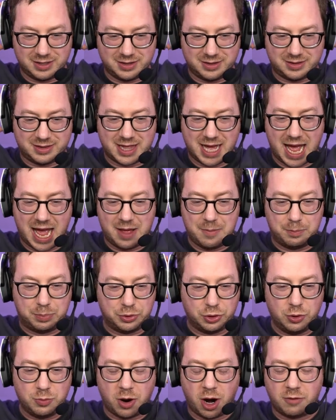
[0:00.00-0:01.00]
That
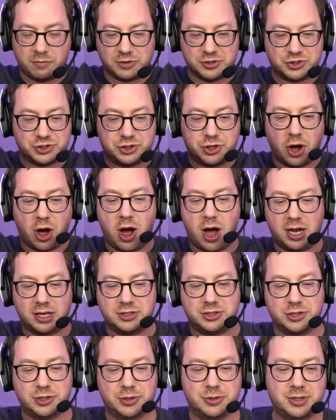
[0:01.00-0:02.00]
blue marble's gone,
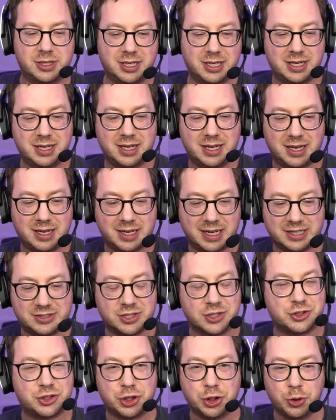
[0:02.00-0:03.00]
dude. It's a
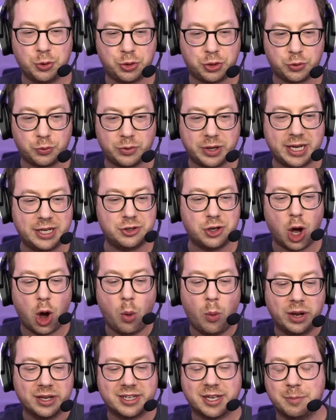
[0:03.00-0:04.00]
2-3. No
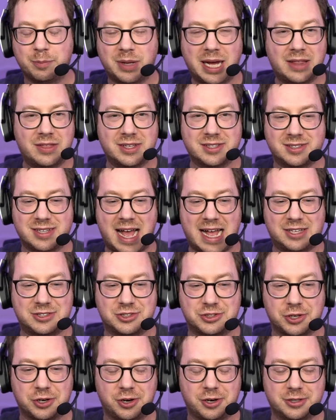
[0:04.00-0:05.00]
one can play this last
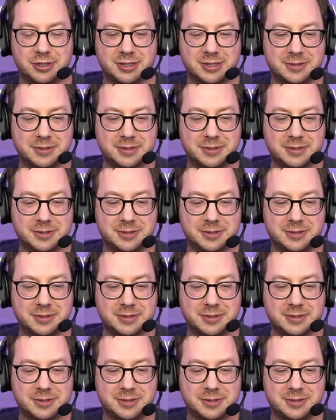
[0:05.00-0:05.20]
turn.